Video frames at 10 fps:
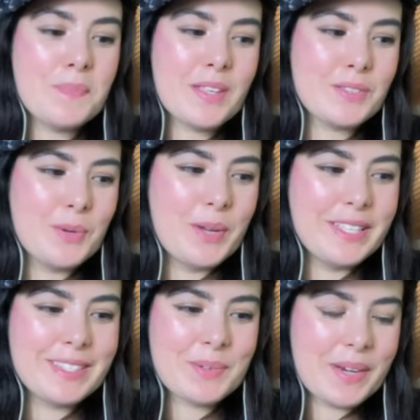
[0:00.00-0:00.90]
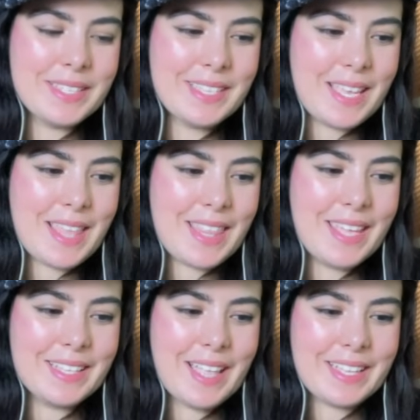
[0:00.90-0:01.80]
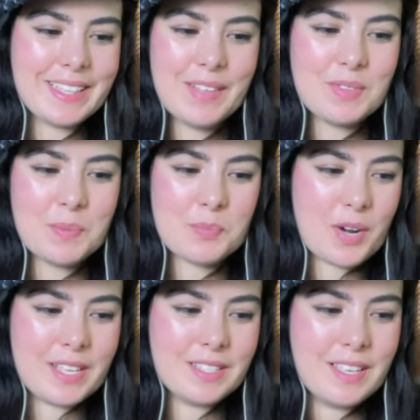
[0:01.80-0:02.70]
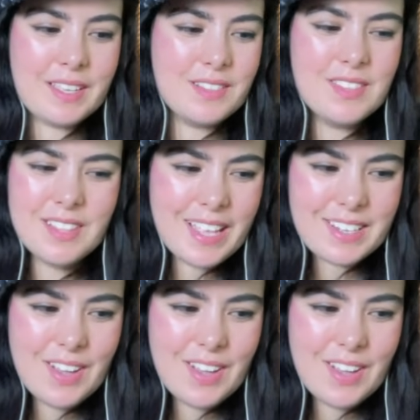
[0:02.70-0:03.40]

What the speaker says: So it's crazy that they like let them they can like,